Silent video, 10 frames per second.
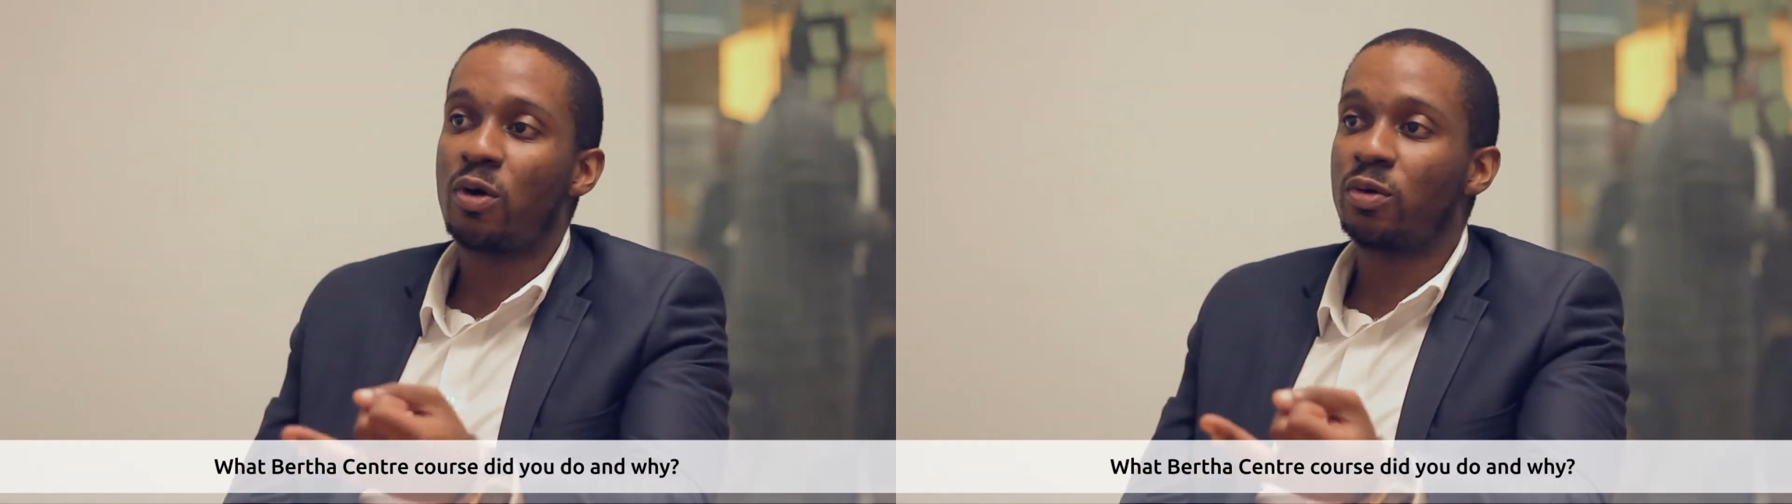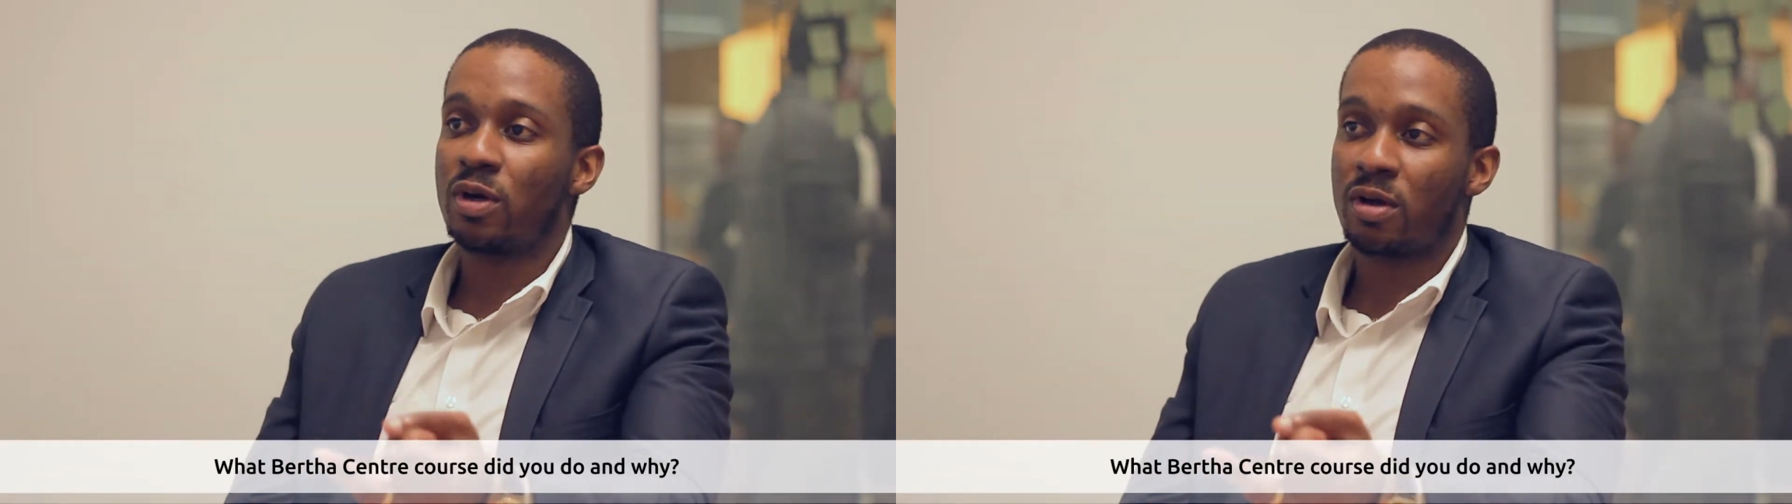
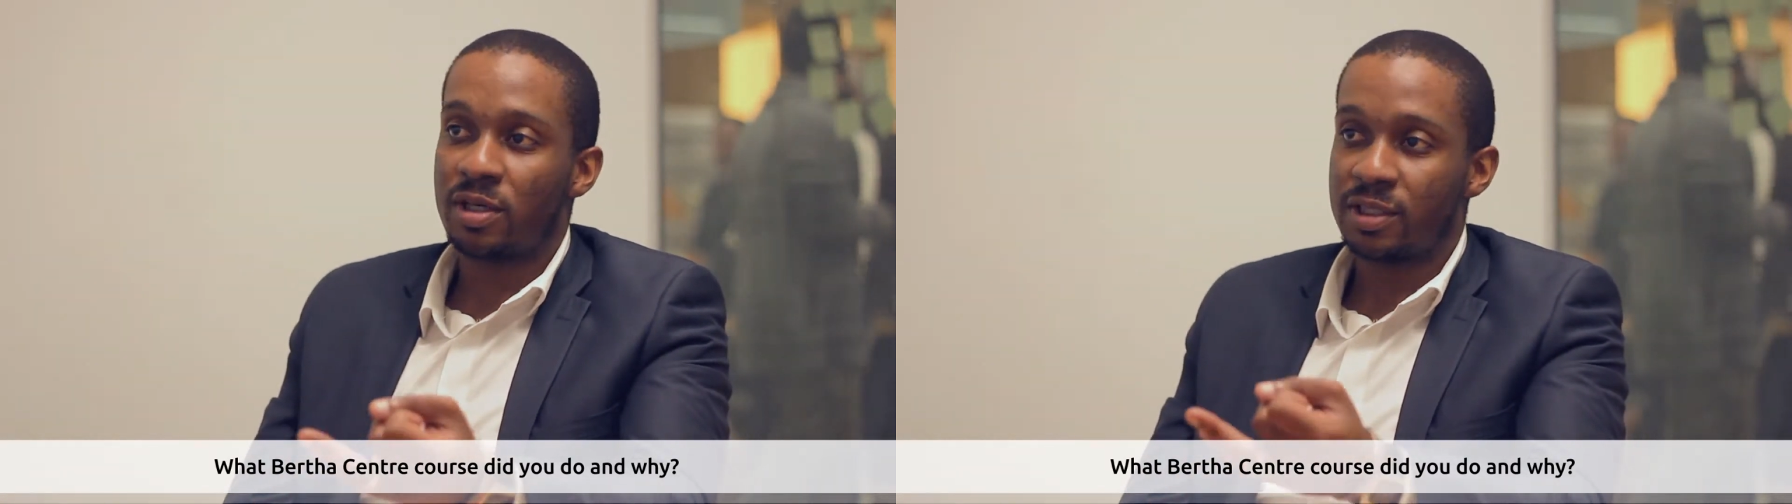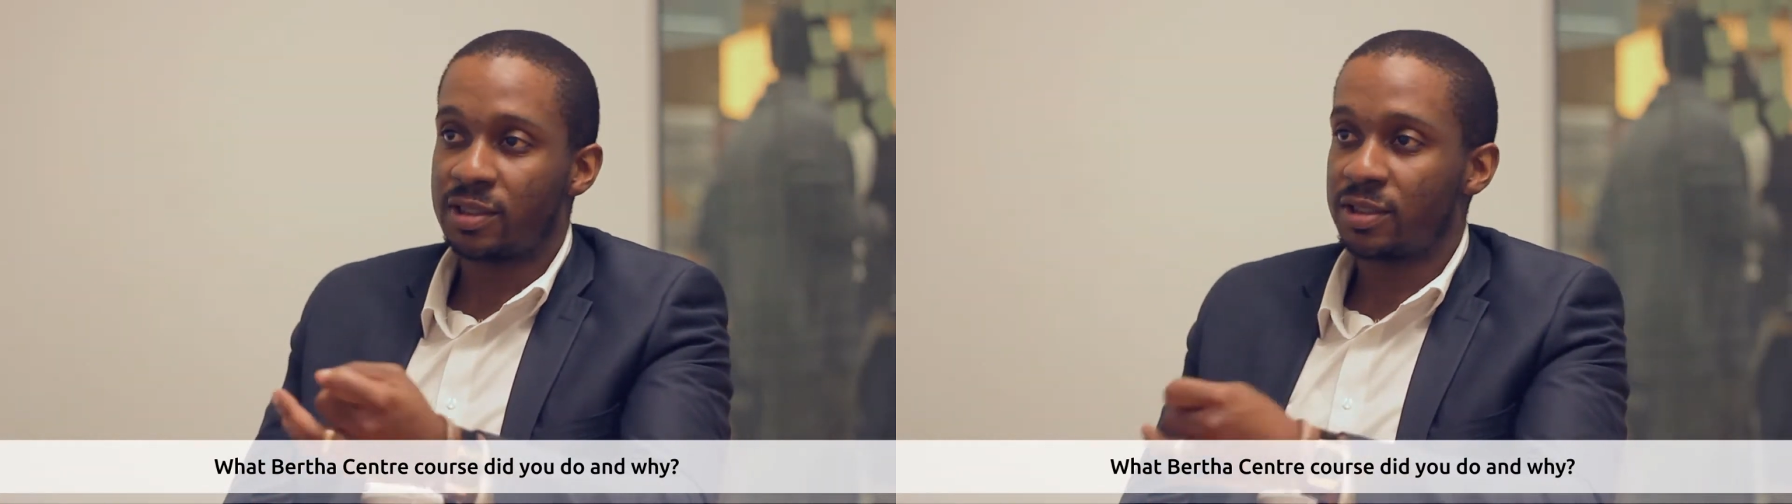own
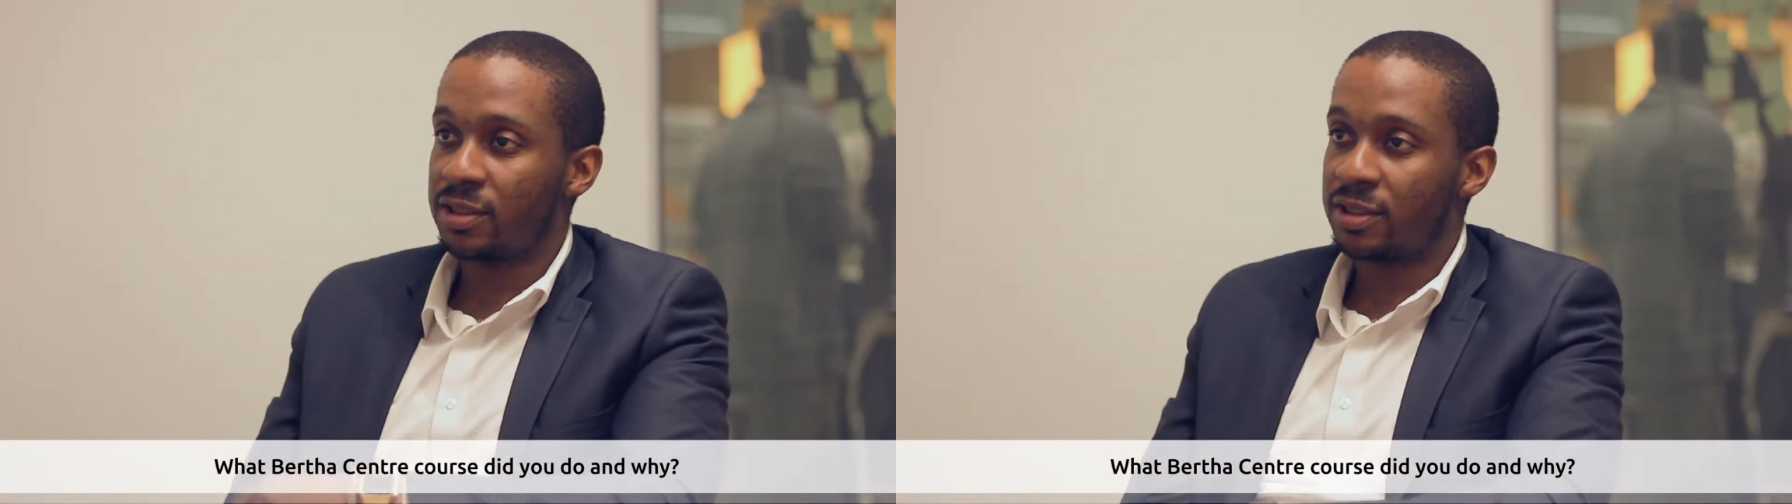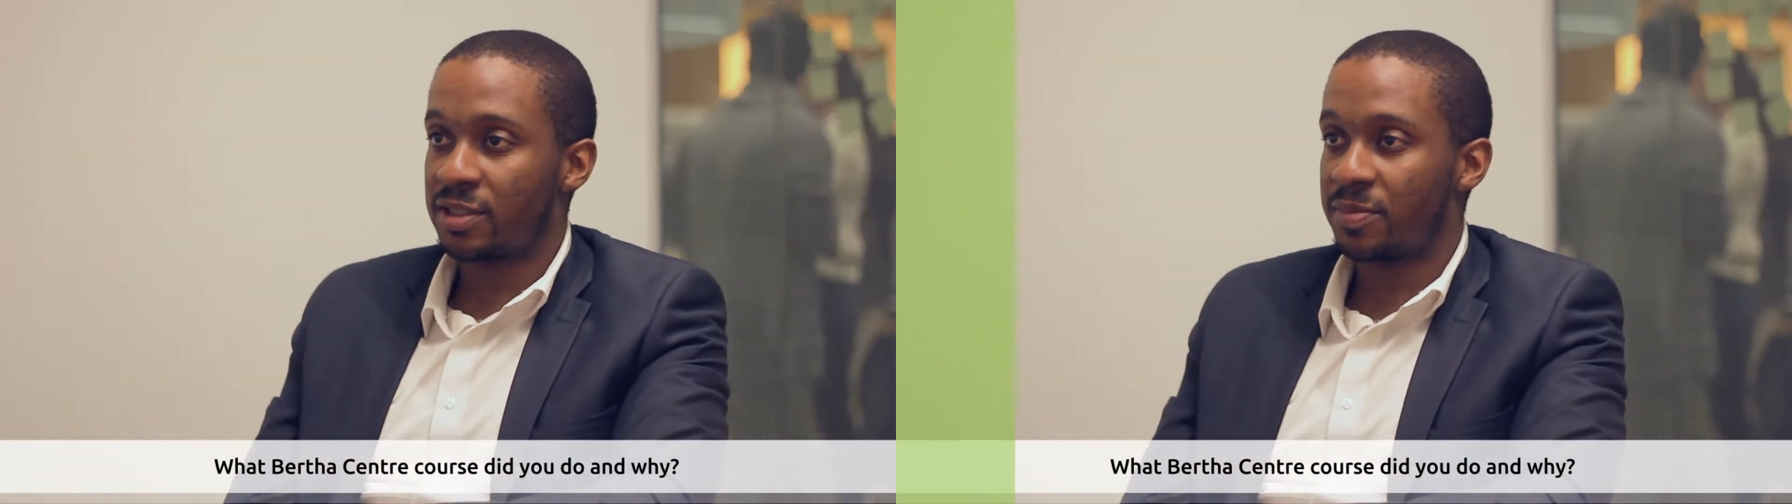knowledge
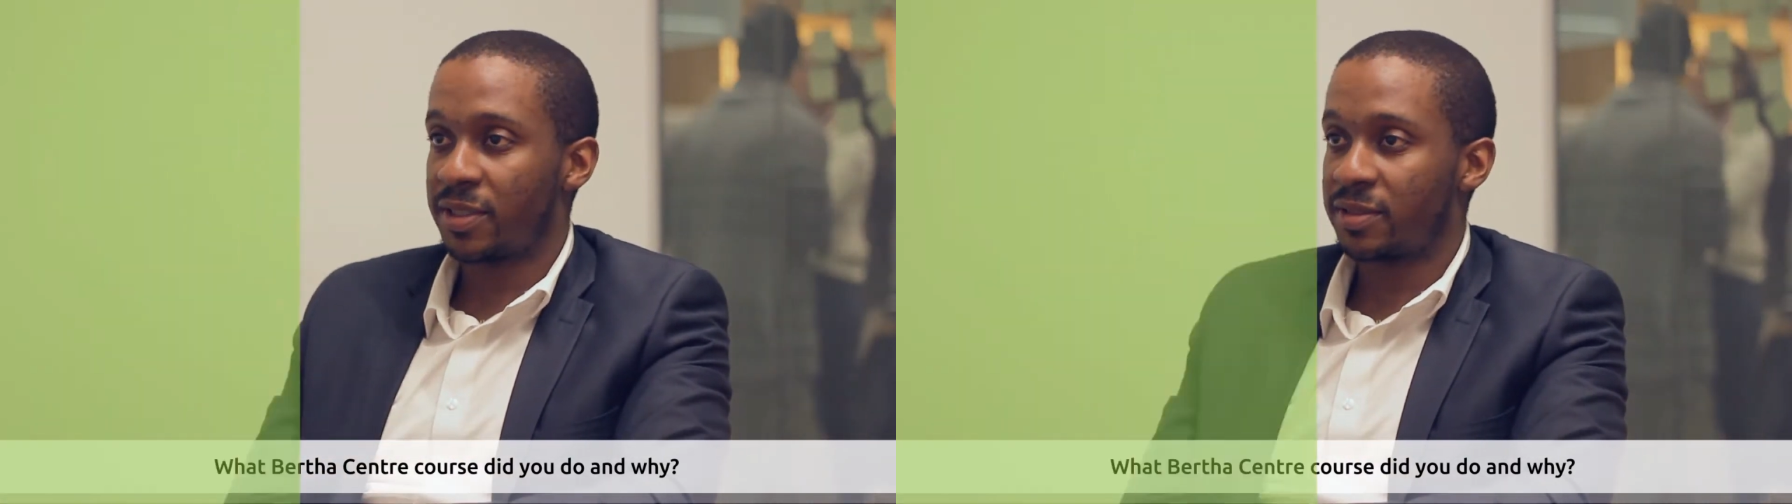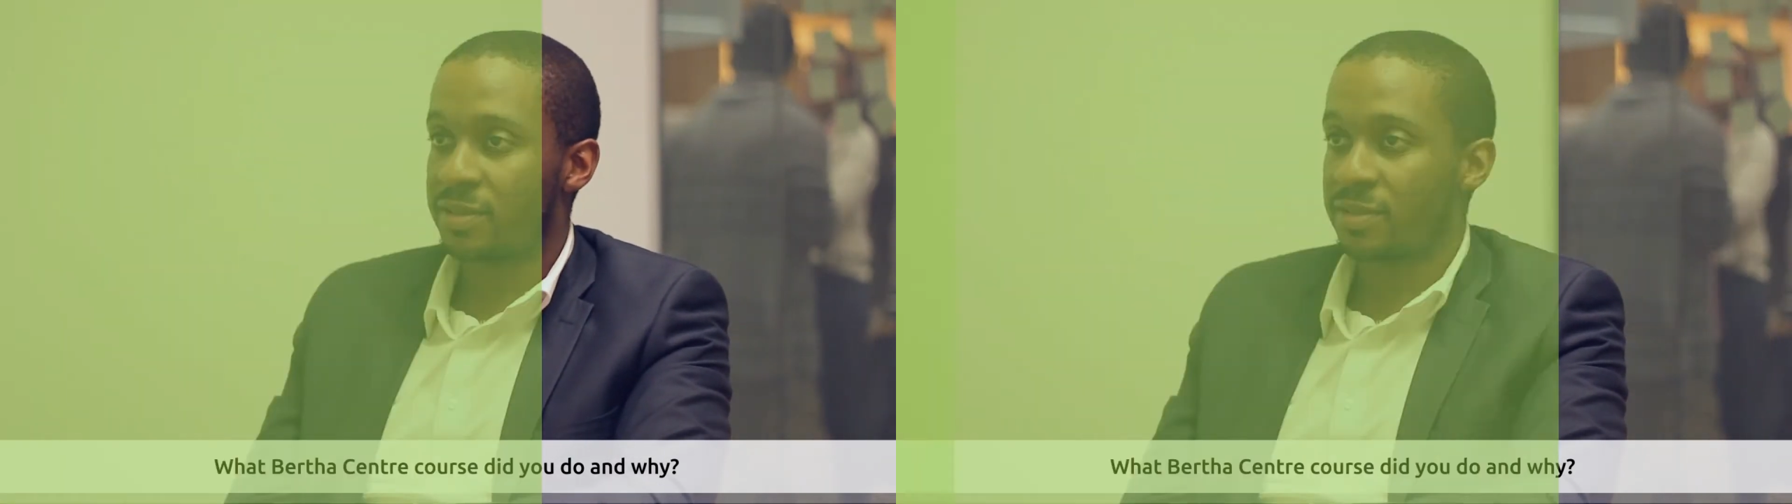in this
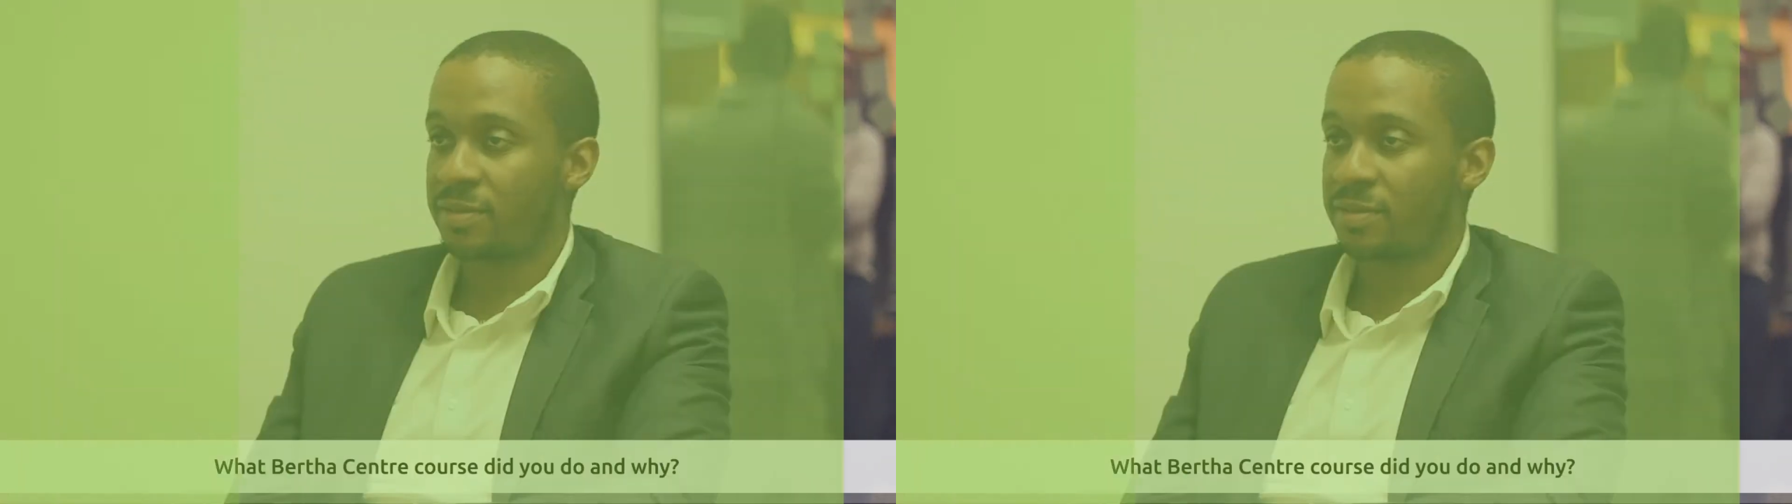space.